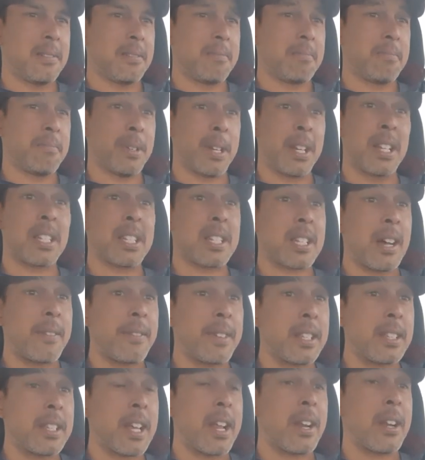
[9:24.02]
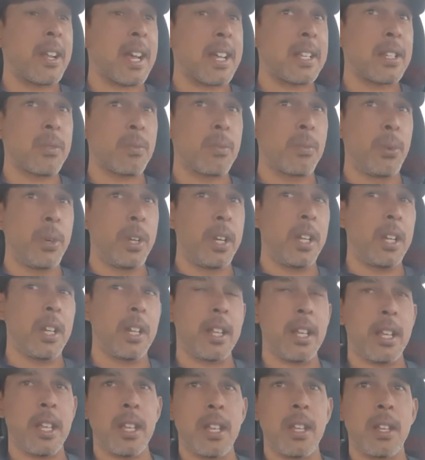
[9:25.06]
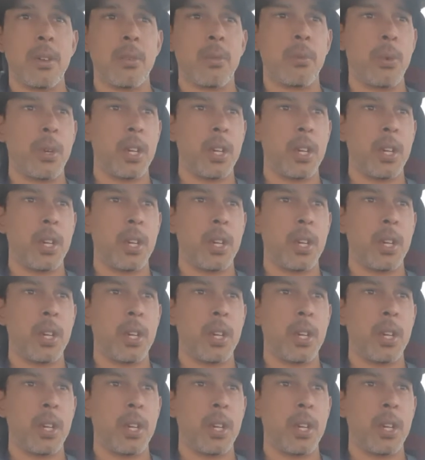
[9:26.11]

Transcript: but it's something that has really